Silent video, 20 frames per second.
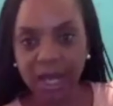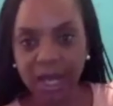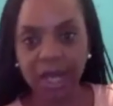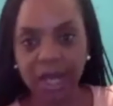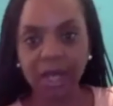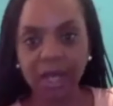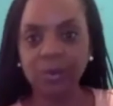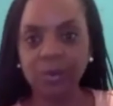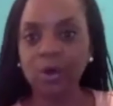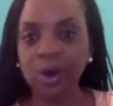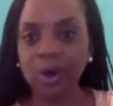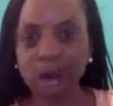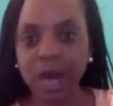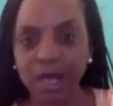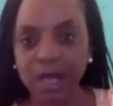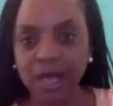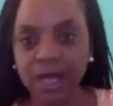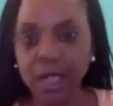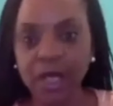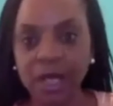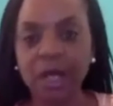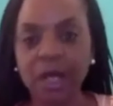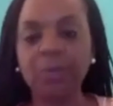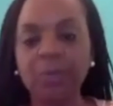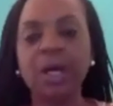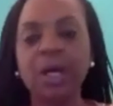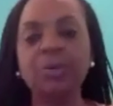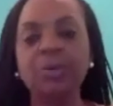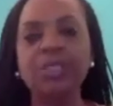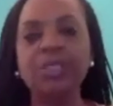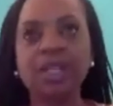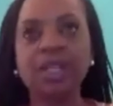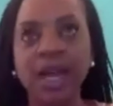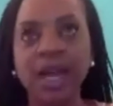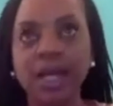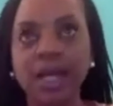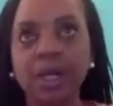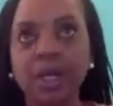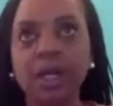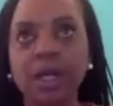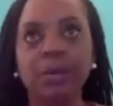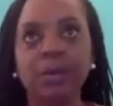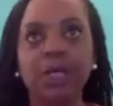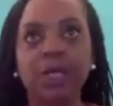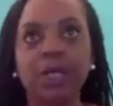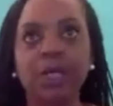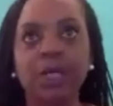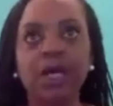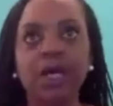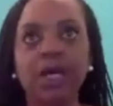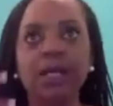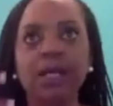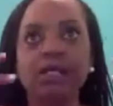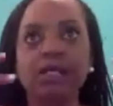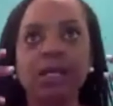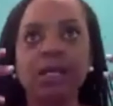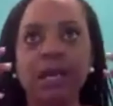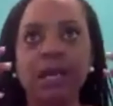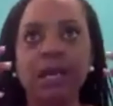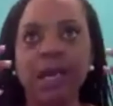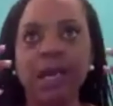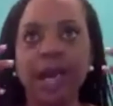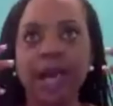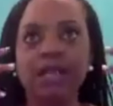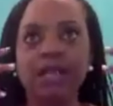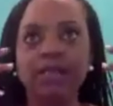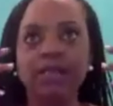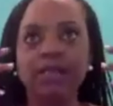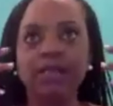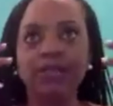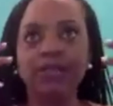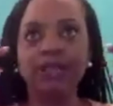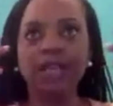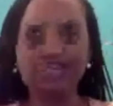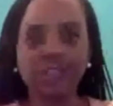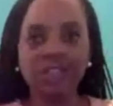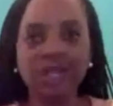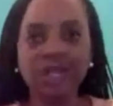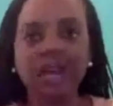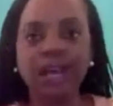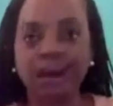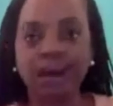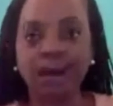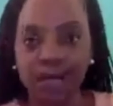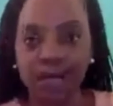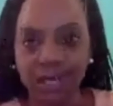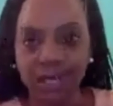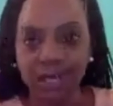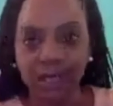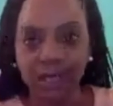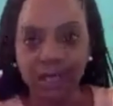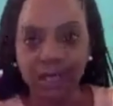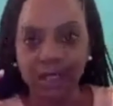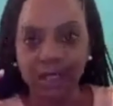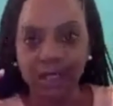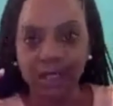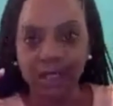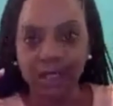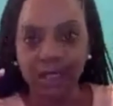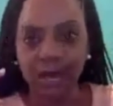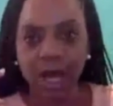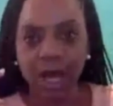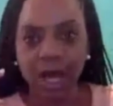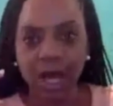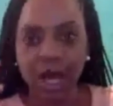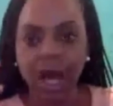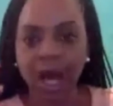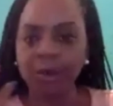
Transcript: And I'm crying and I'm upset because as a visionary,